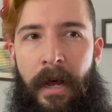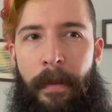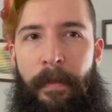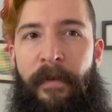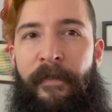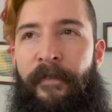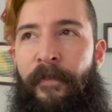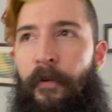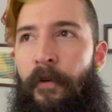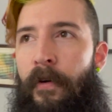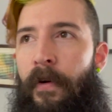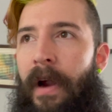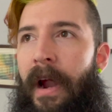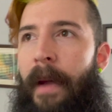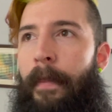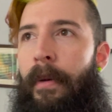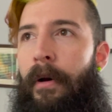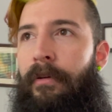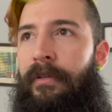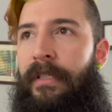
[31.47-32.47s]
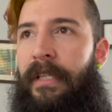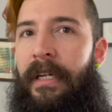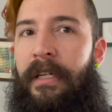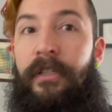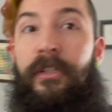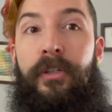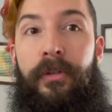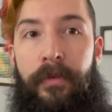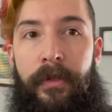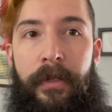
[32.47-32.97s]
before I post it
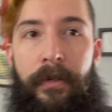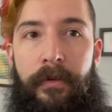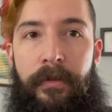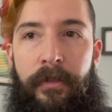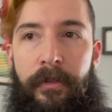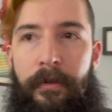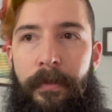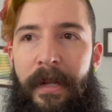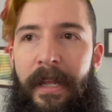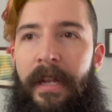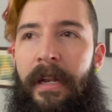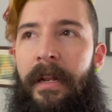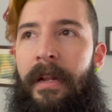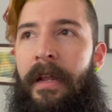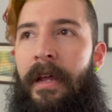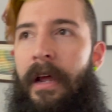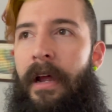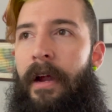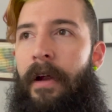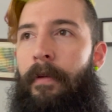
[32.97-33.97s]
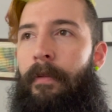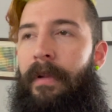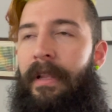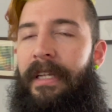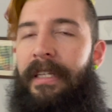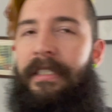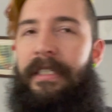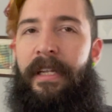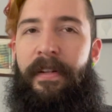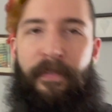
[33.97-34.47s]
to YouTube and
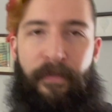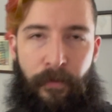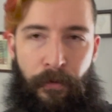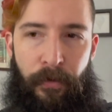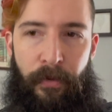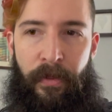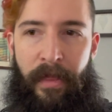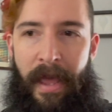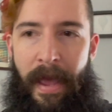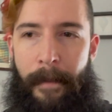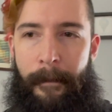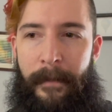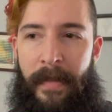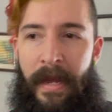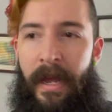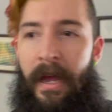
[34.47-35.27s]
release it for them.